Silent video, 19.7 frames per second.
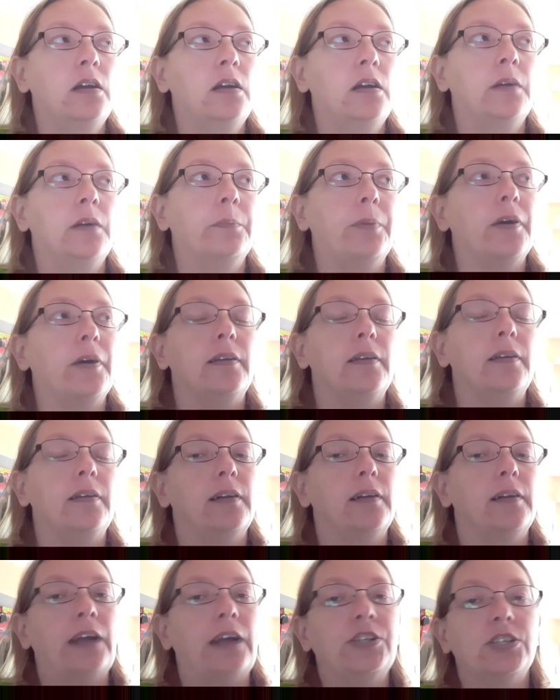But
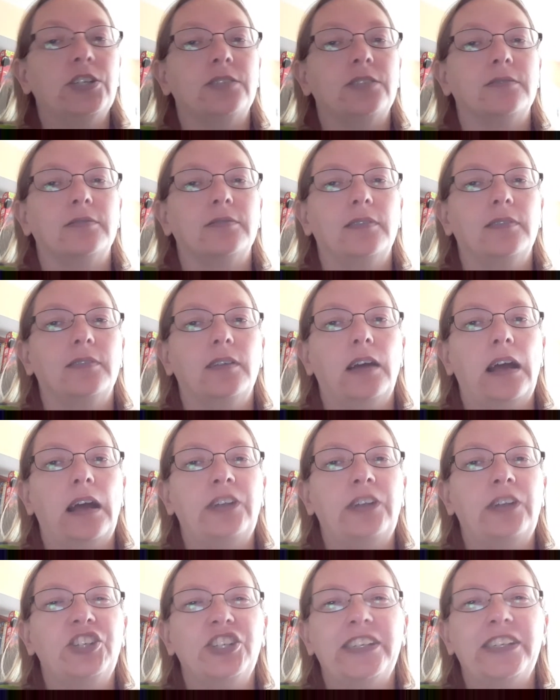I just
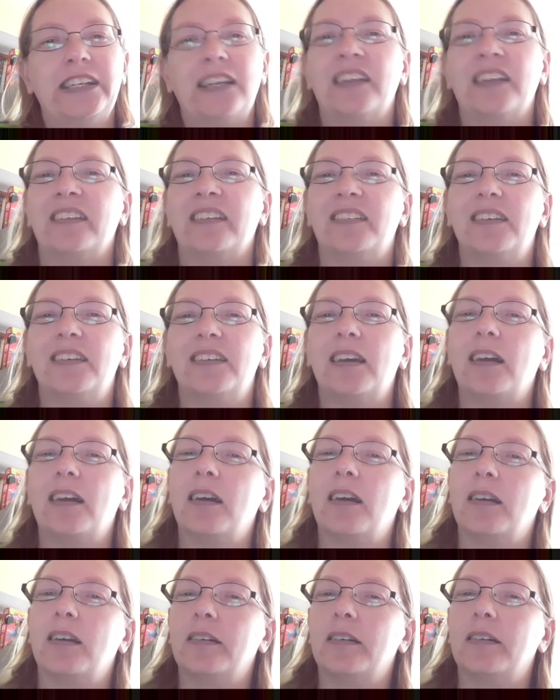need
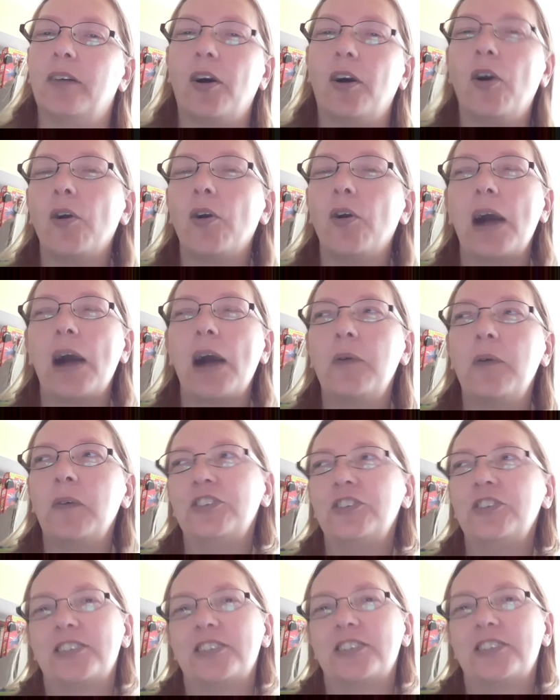I want
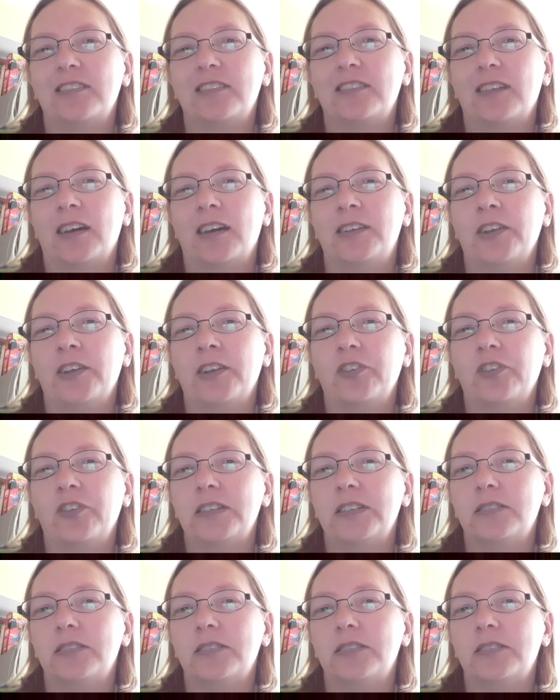just a different